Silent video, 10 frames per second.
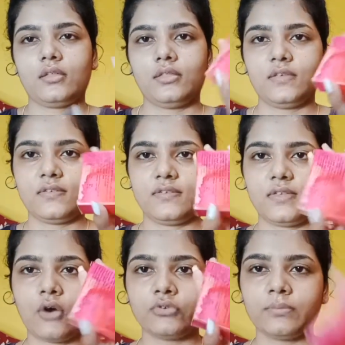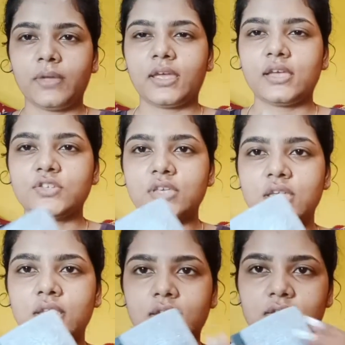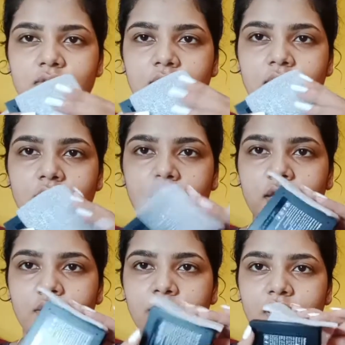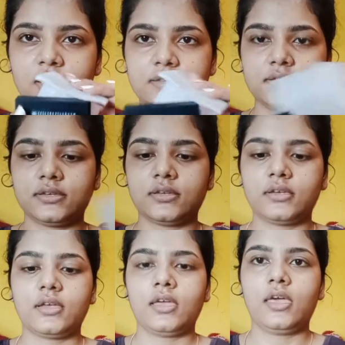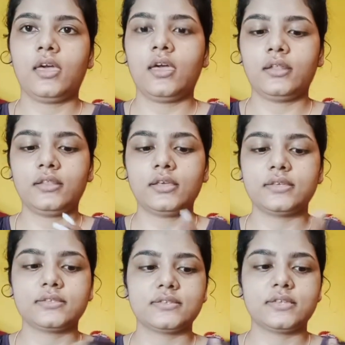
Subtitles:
This is the outer packaging, these are the inner packaging, and this is